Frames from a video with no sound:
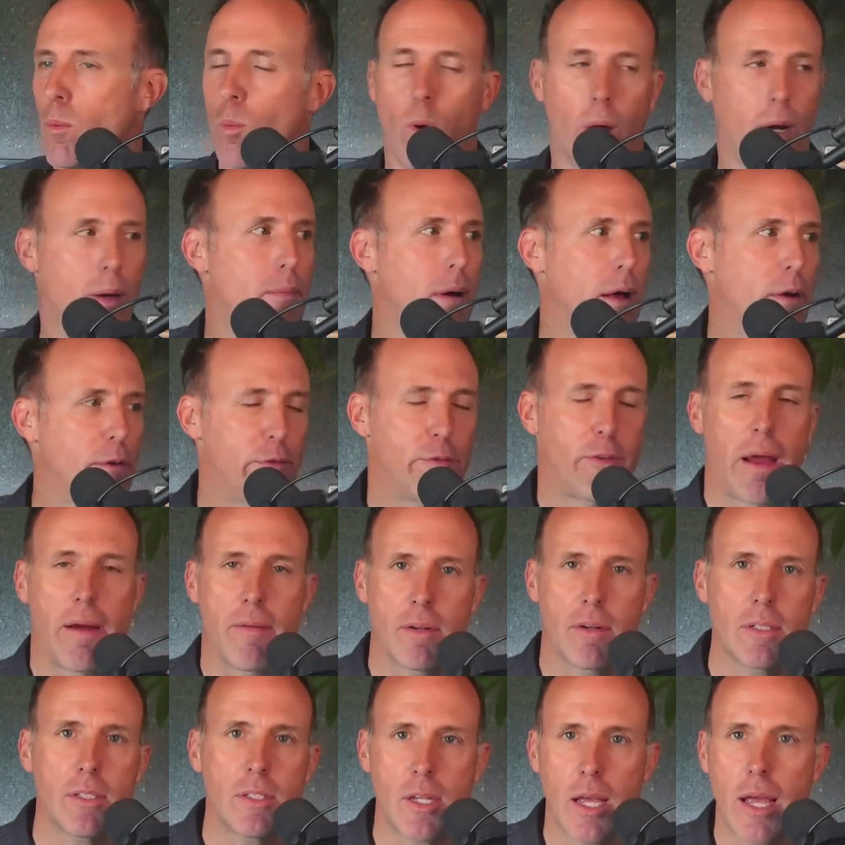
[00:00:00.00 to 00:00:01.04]
One of my
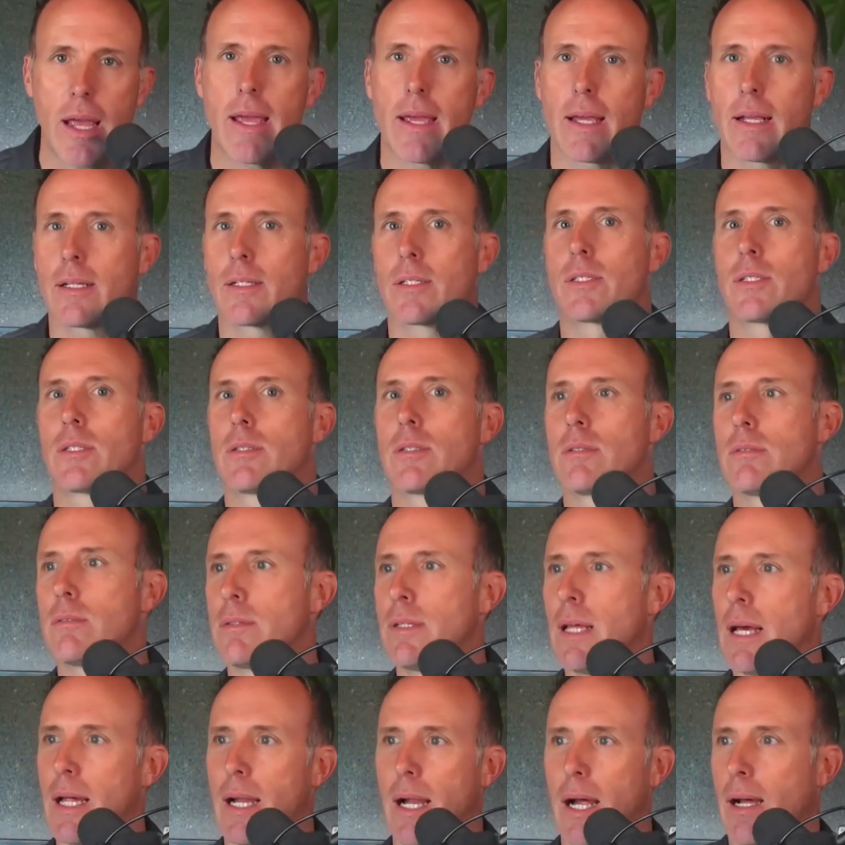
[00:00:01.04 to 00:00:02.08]
favorite sayings
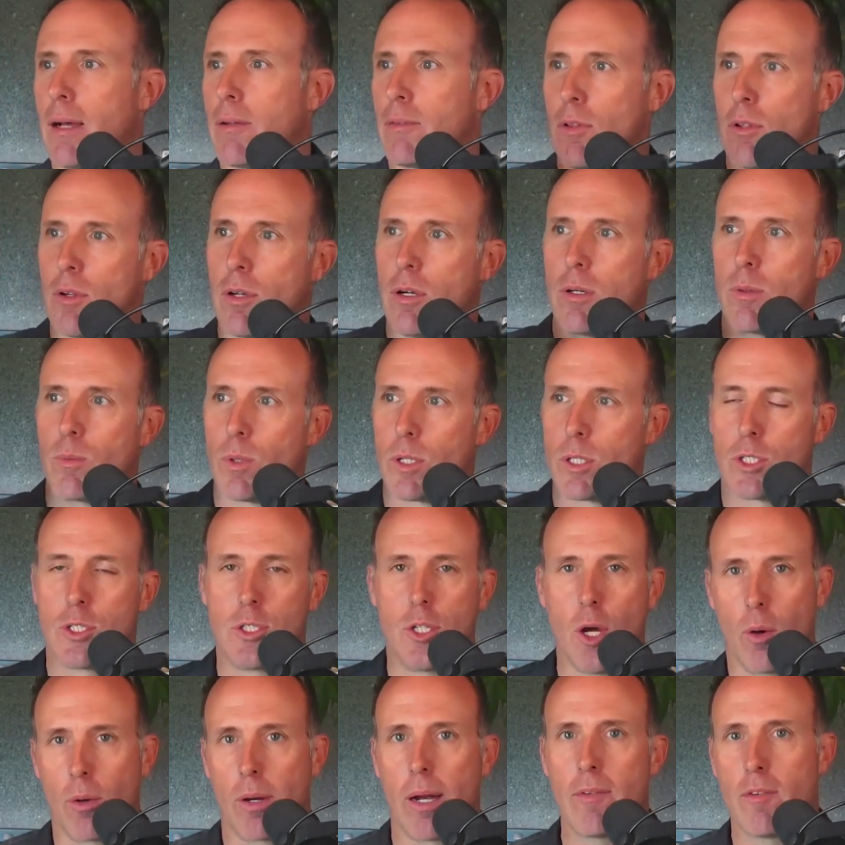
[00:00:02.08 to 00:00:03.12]
that I learned was
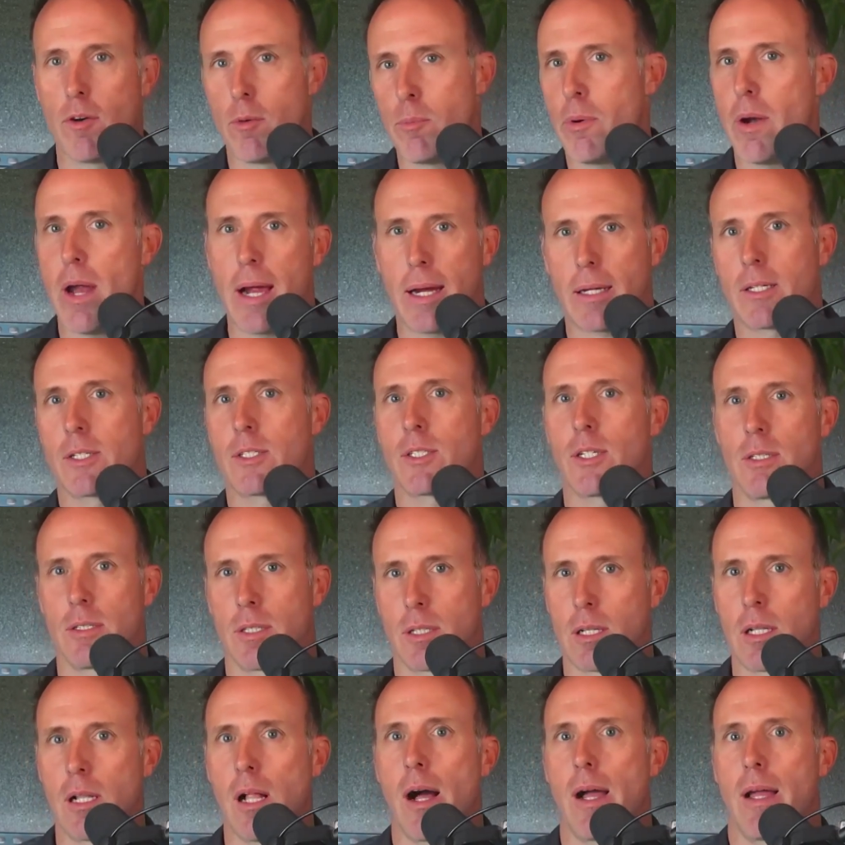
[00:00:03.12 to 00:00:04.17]
don't ever practice
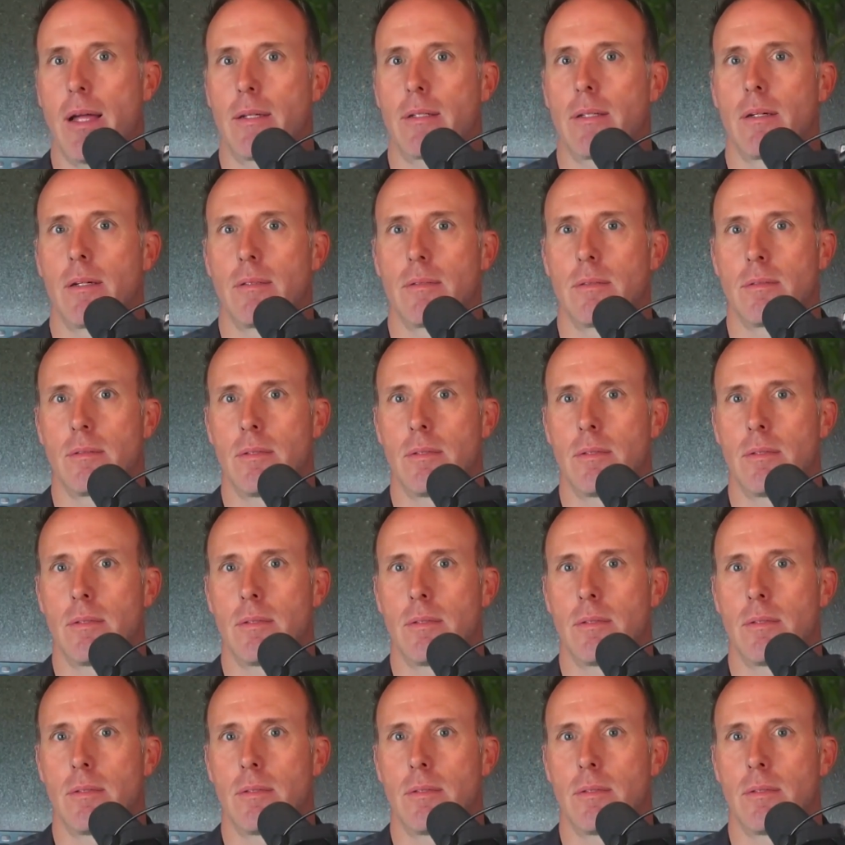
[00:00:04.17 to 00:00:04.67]
on the client.